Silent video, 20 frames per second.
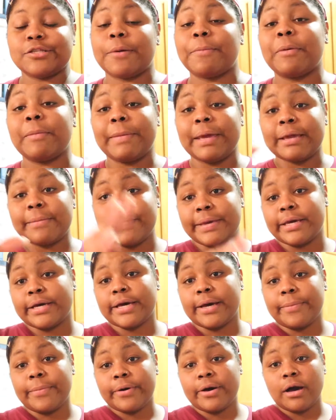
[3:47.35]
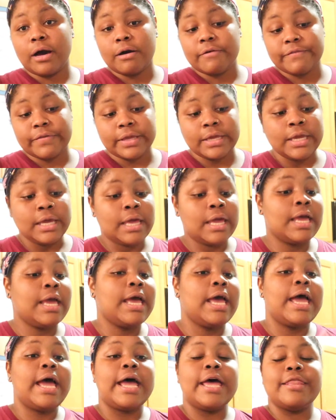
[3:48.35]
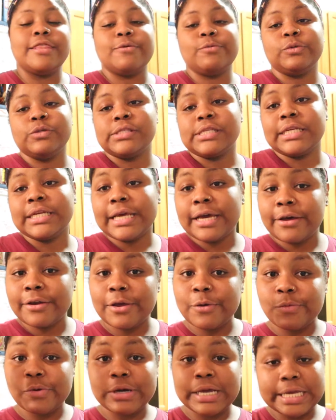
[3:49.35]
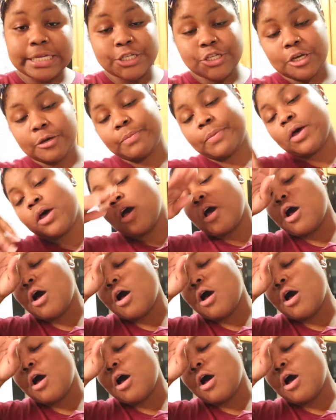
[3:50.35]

So I'm gonna make me a cup of coffee and then we'll sit down and we'll catch up